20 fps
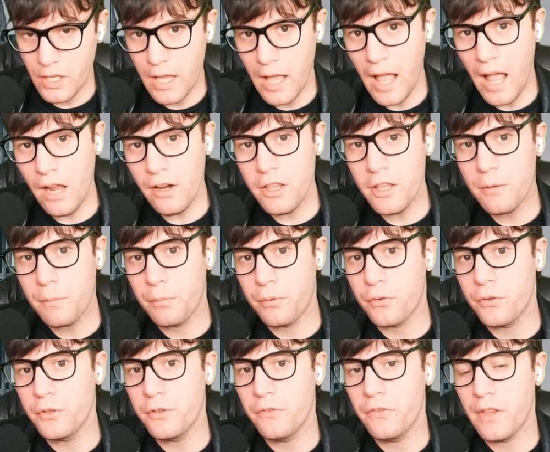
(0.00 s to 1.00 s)
How do you
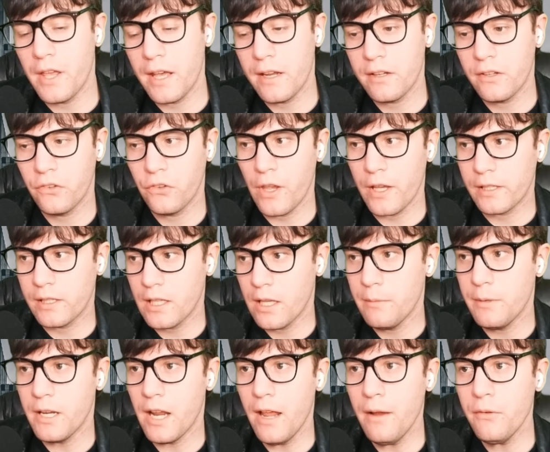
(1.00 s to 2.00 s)
prove that exactly? I
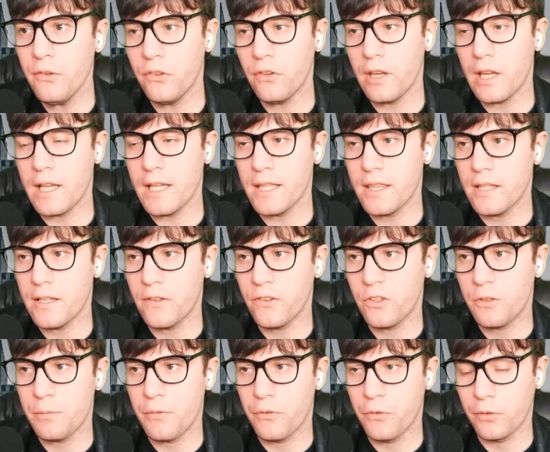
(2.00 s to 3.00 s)
mean, I was an
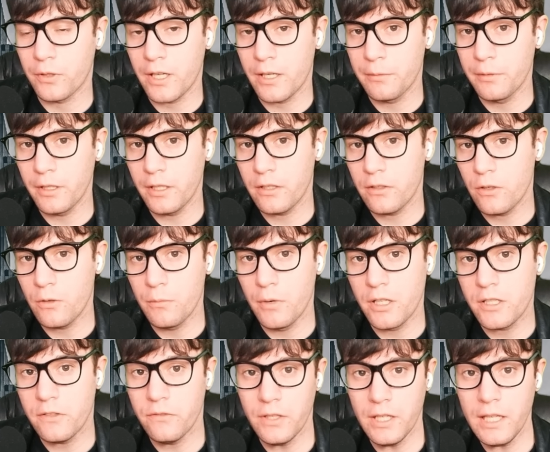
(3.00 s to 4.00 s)
atheist before I really knew
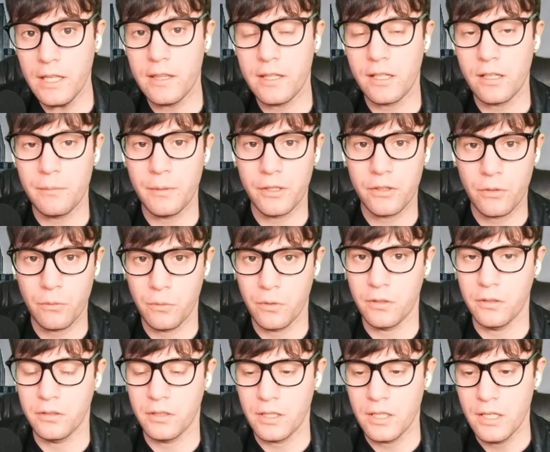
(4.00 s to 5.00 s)
much of anything about the
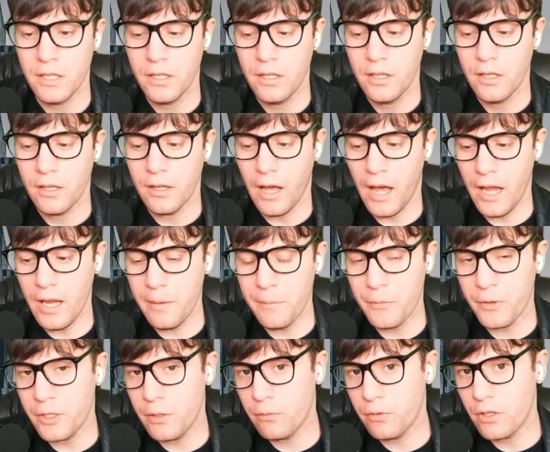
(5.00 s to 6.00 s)
world. I am
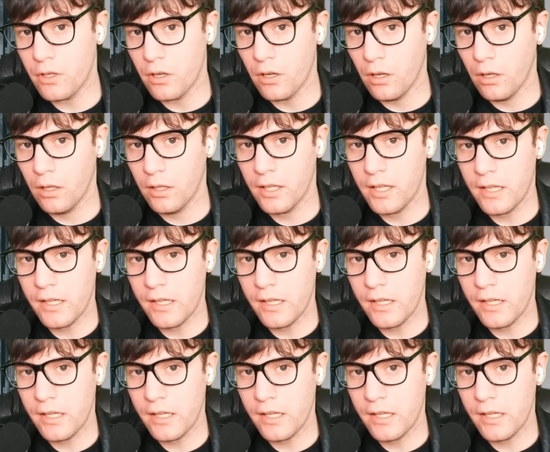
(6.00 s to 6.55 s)
what you would call